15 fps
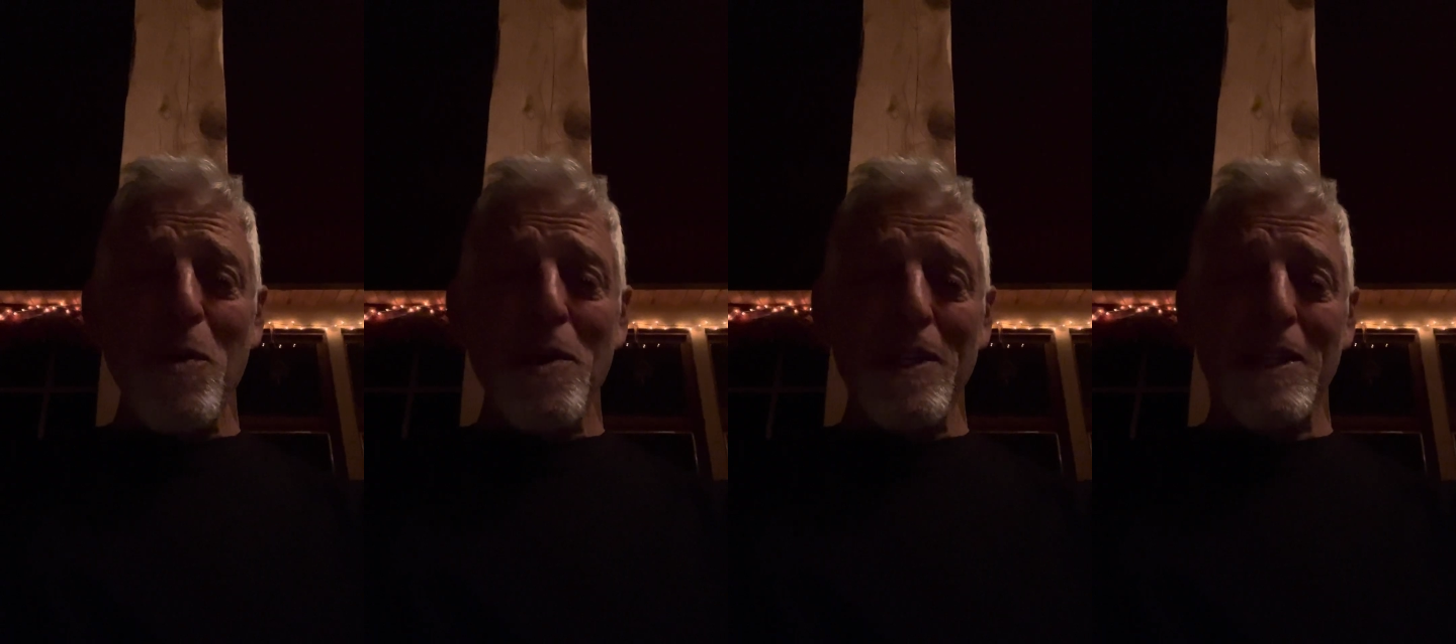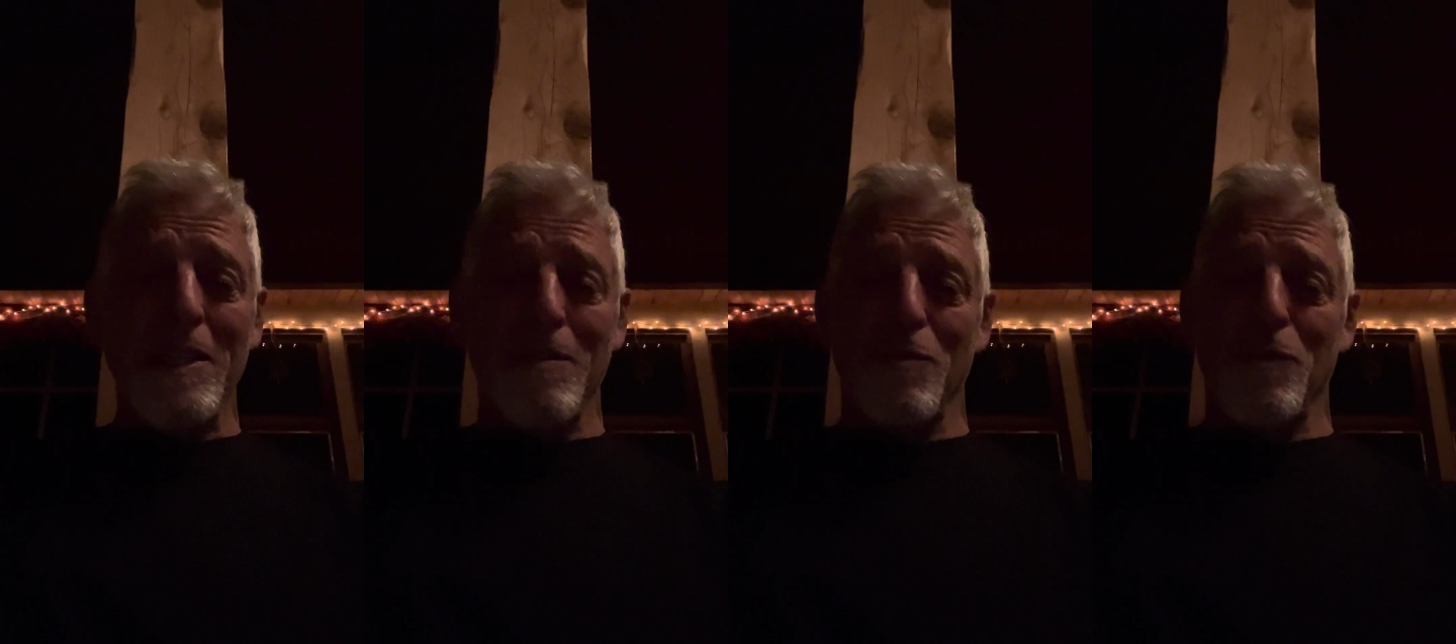
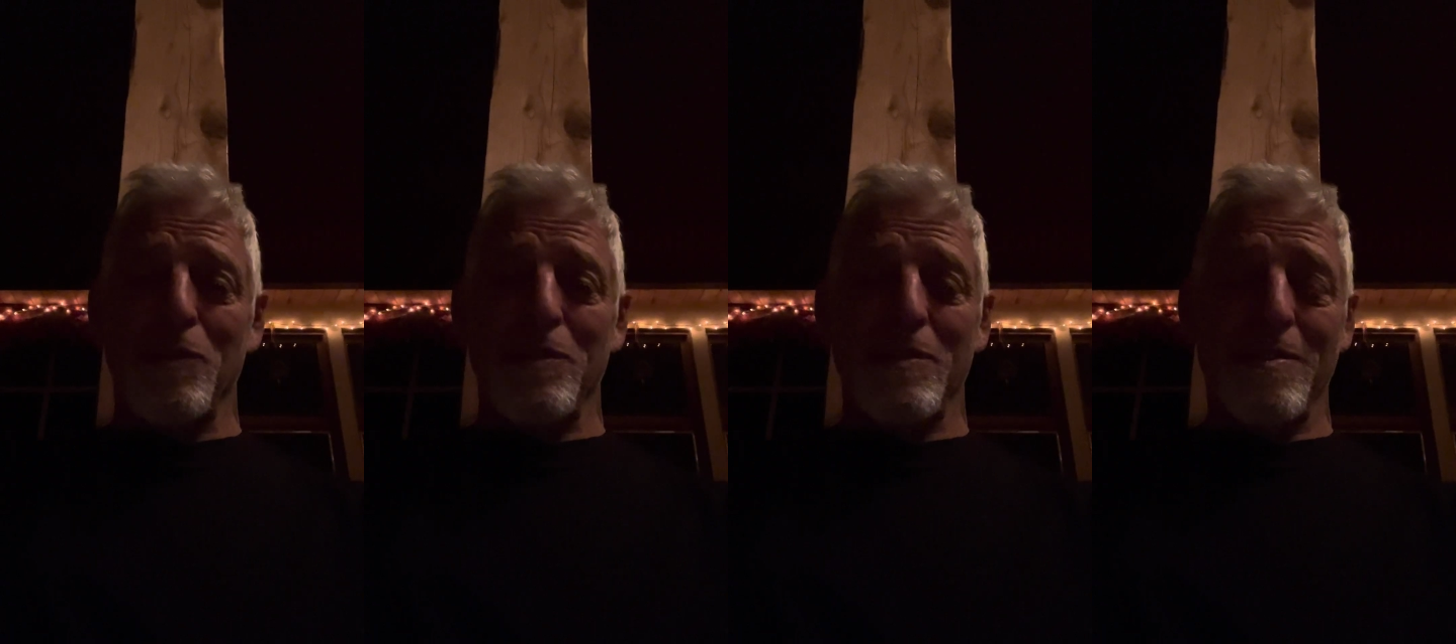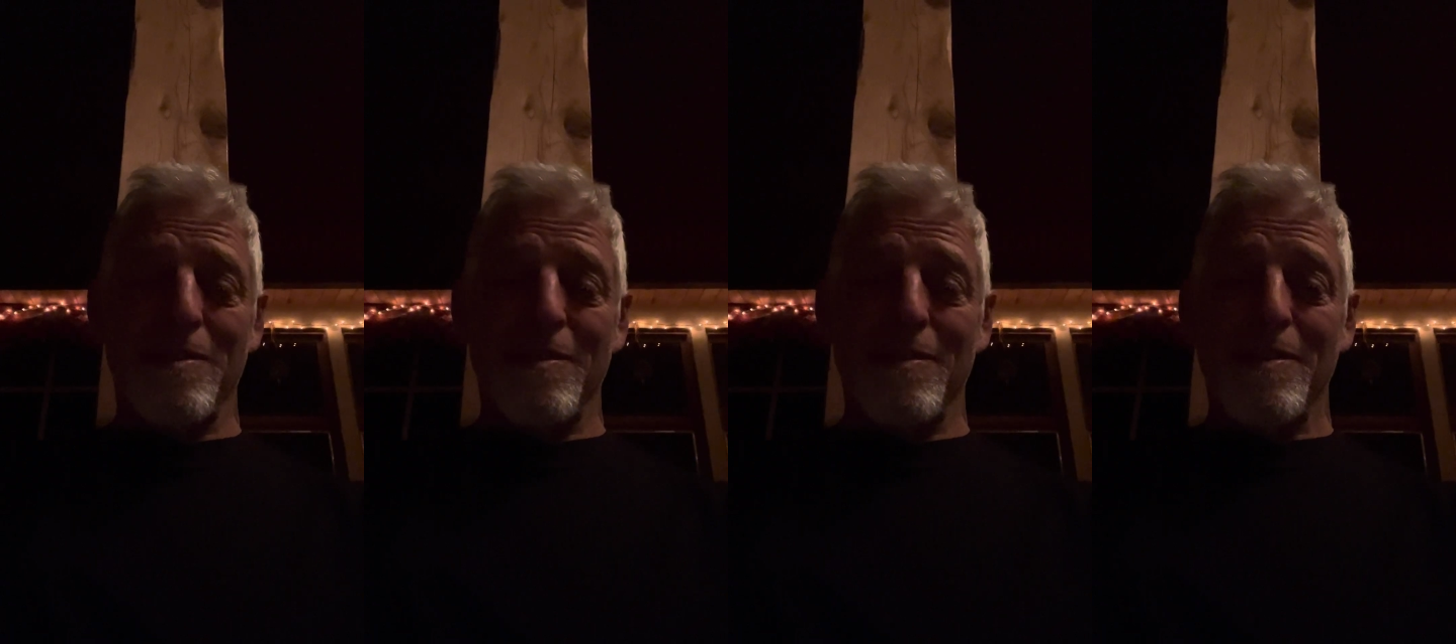evil,
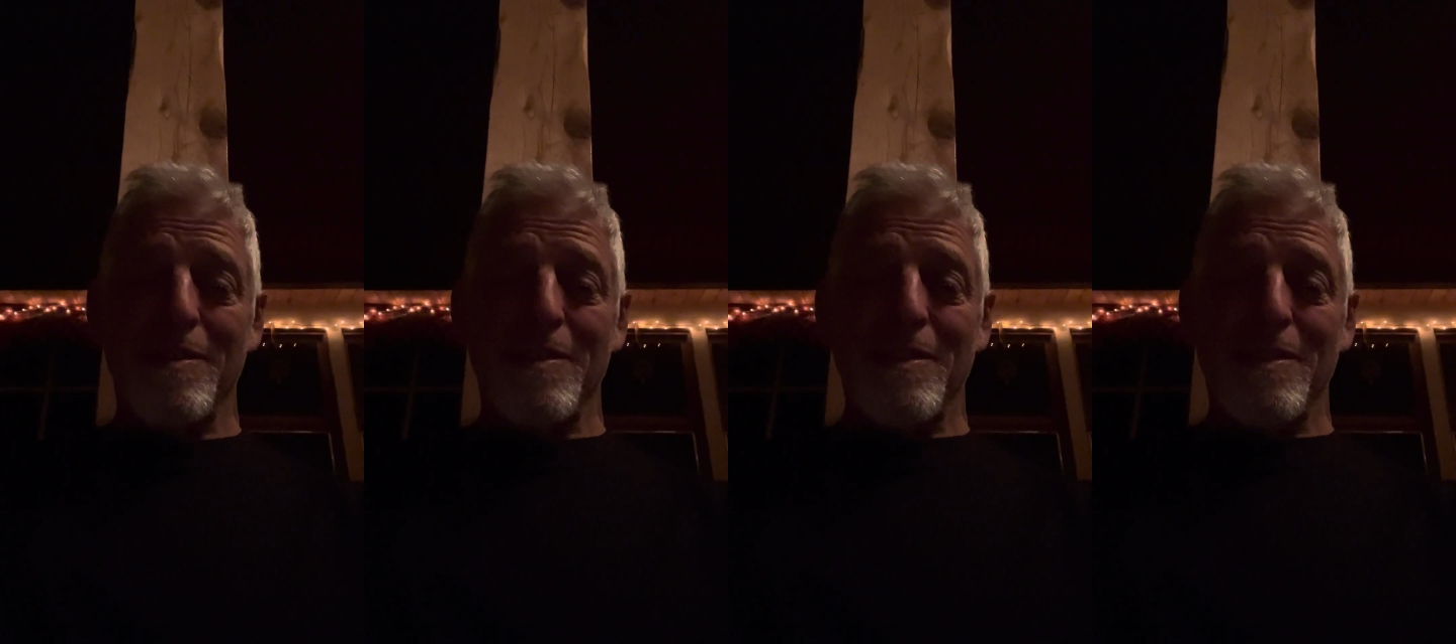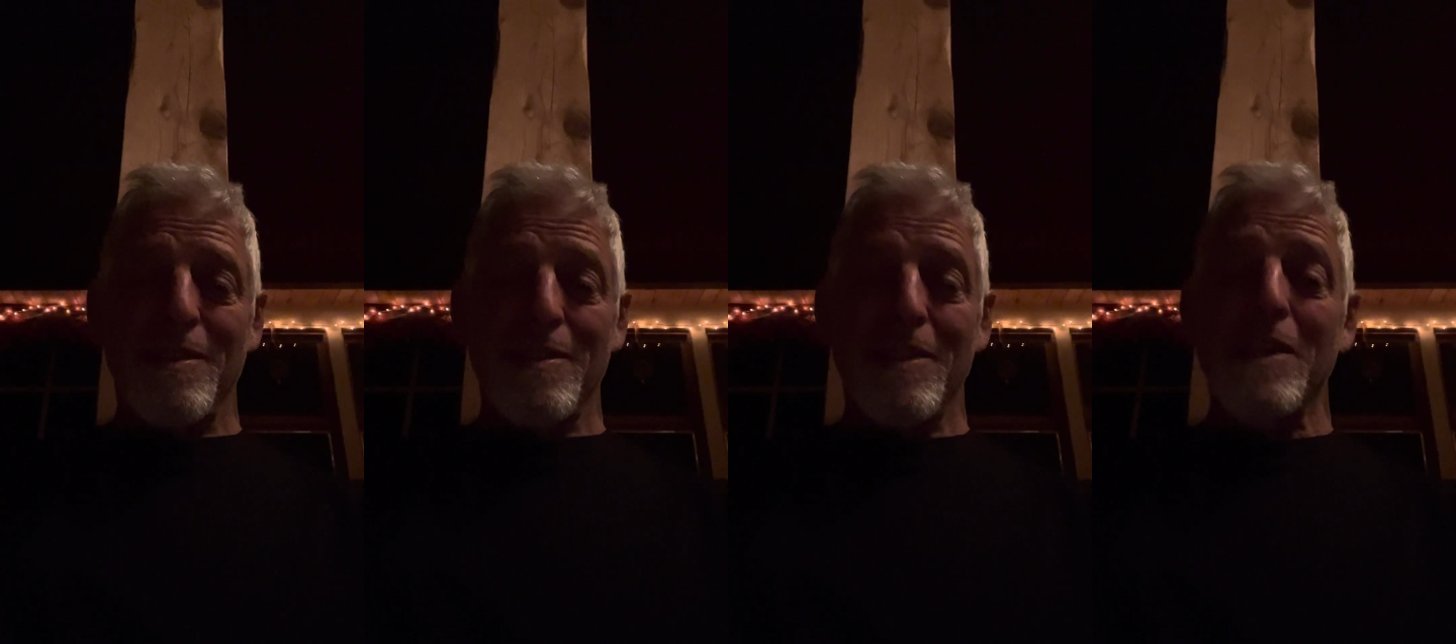
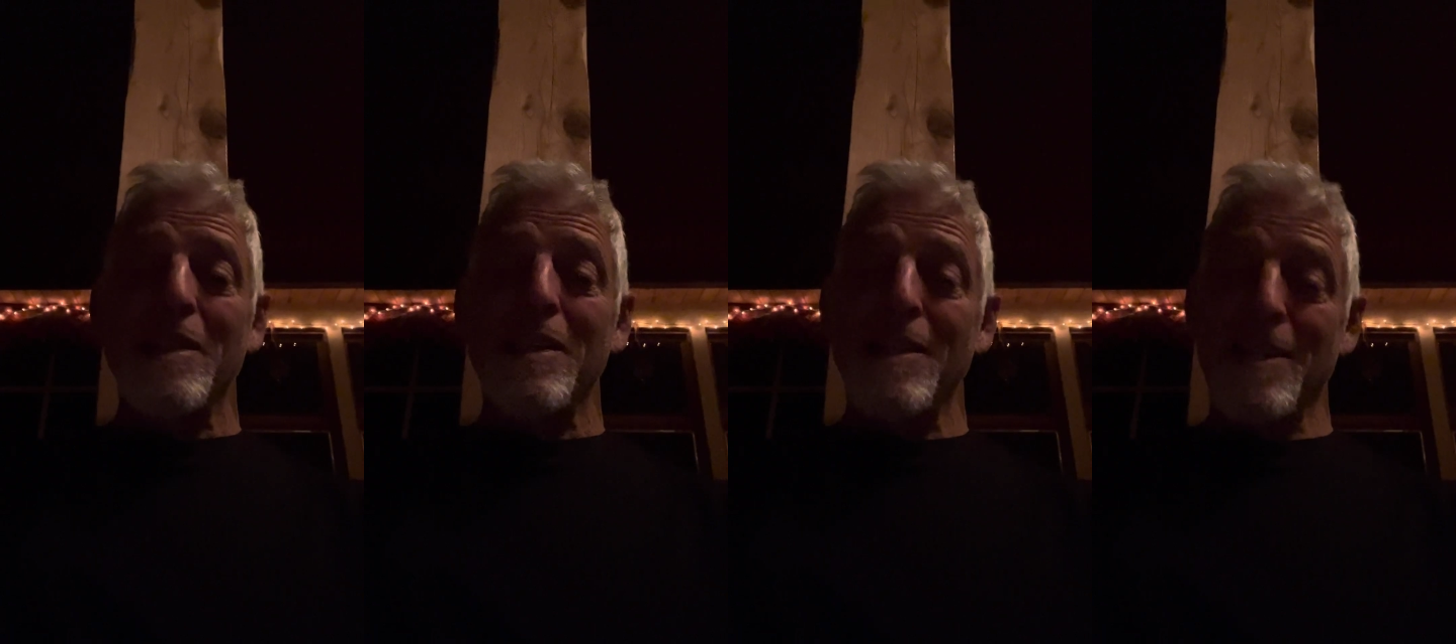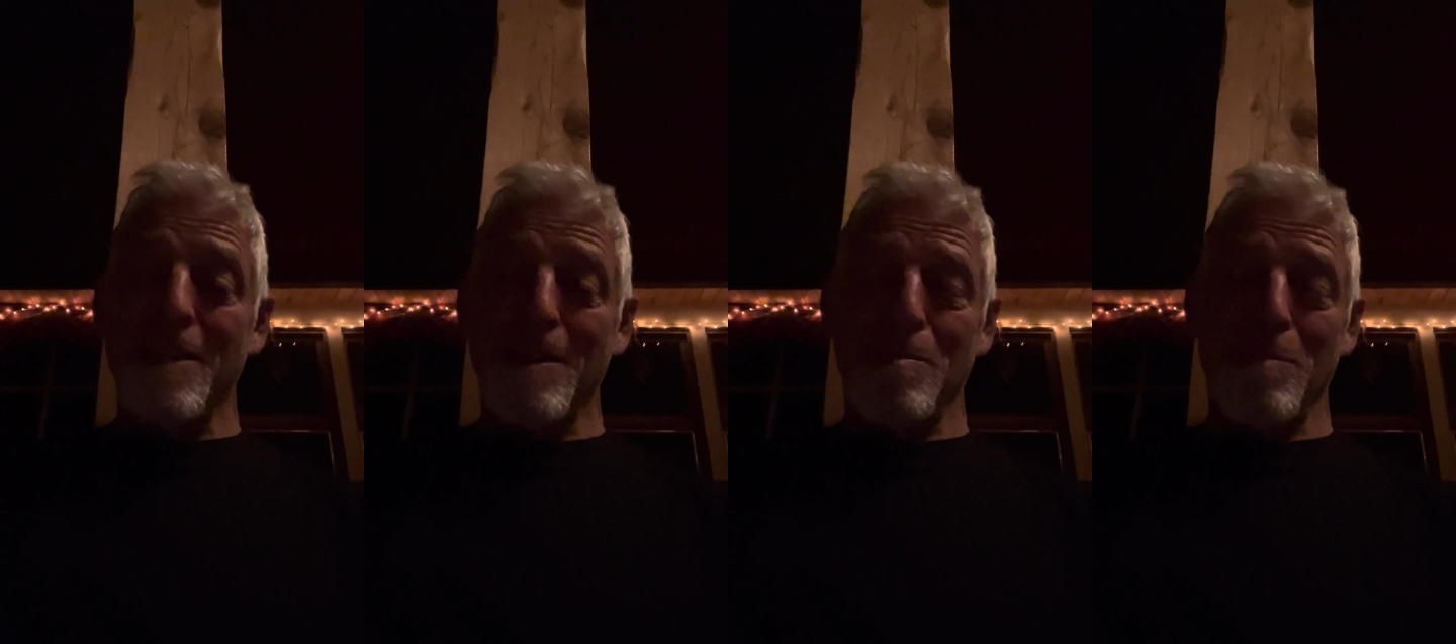than he
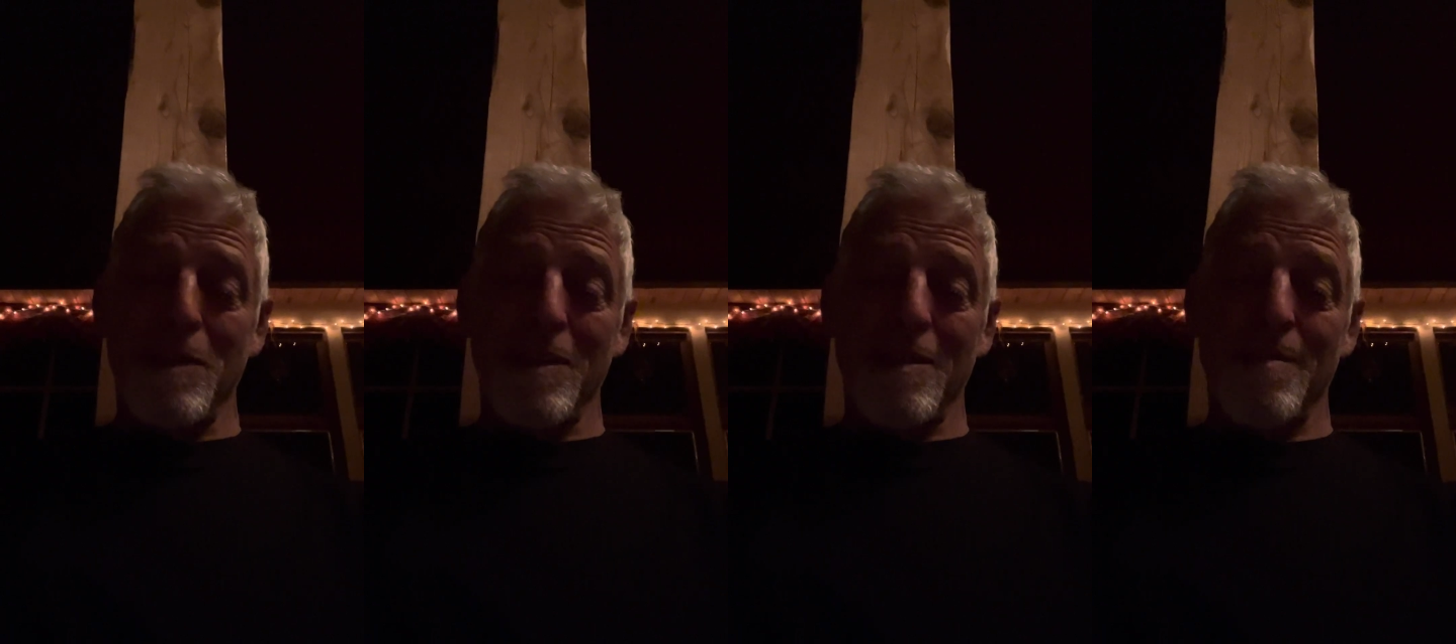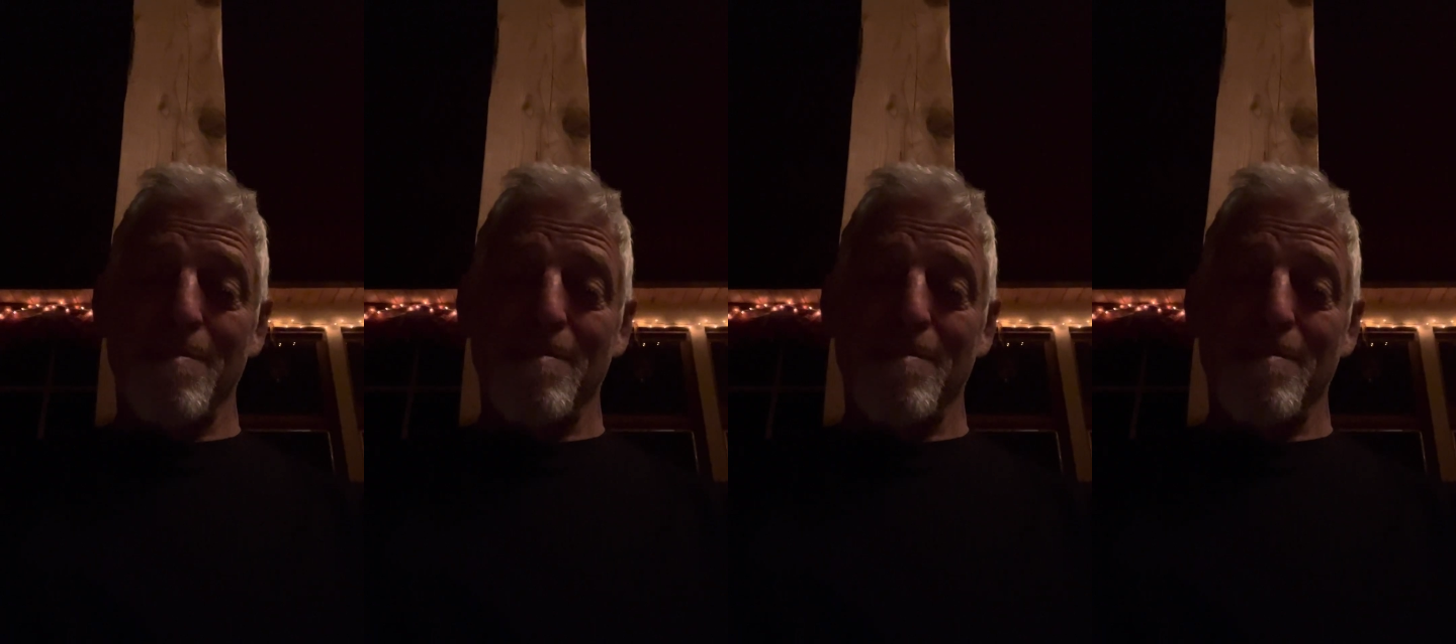had been.